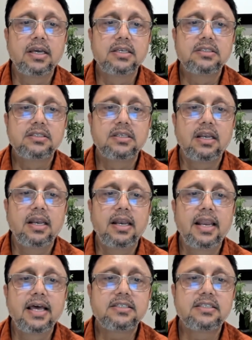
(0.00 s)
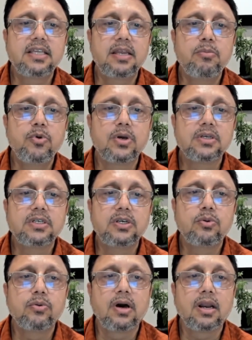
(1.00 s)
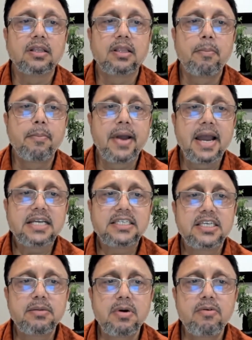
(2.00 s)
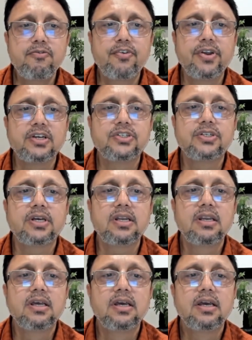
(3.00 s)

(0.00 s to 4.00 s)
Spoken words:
is less than mu s into R. The maximum friction